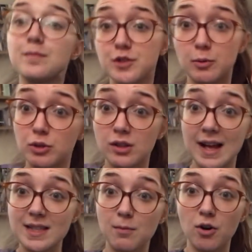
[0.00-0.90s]
So we'll do
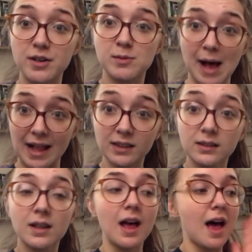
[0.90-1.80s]
that tomorrow as well.
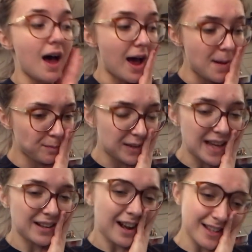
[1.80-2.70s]
Um,
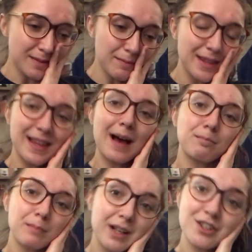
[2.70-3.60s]
yeah, there hasn't been that
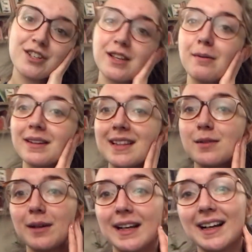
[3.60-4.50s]
much sewing this
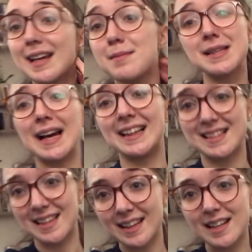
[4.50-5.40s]
week. I keep saying
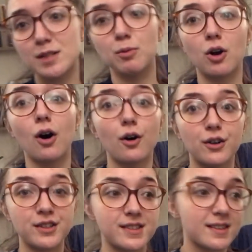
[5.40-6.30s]
this, I think it's
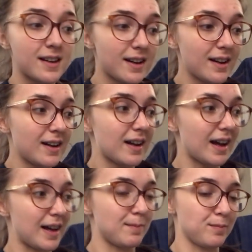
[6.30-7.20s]
because
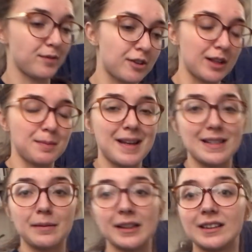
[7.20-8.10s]
um, throughout the
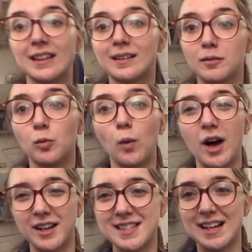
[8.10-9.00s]
pandemic, like
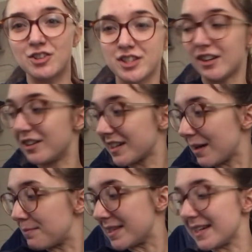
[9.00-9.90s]
work is now just starting to
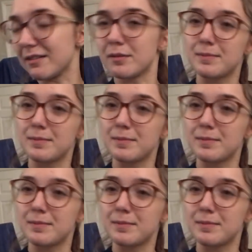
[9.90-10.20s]
get busier and